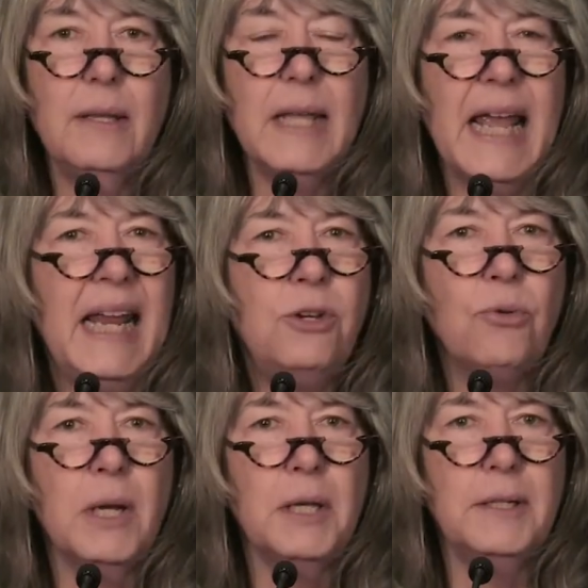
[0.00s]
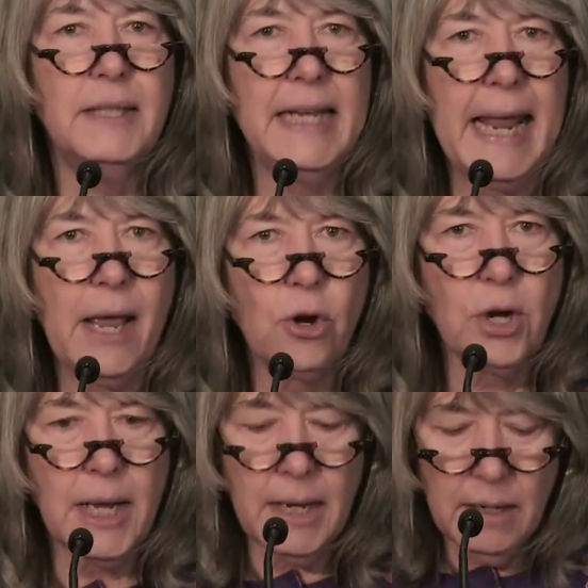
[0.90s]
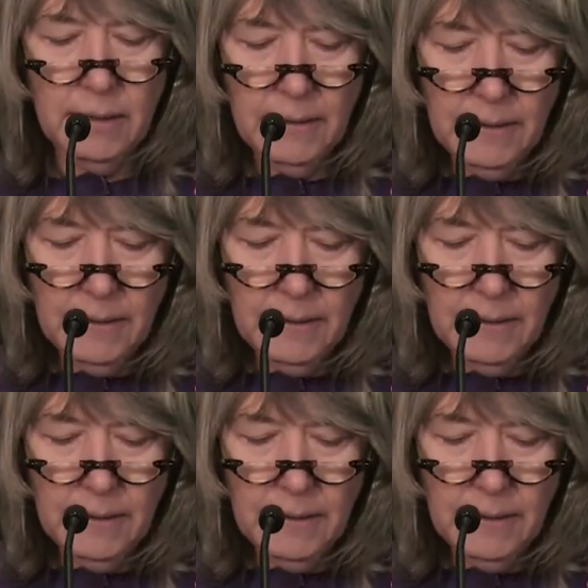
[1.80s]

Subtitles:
the hatred, the anarchy.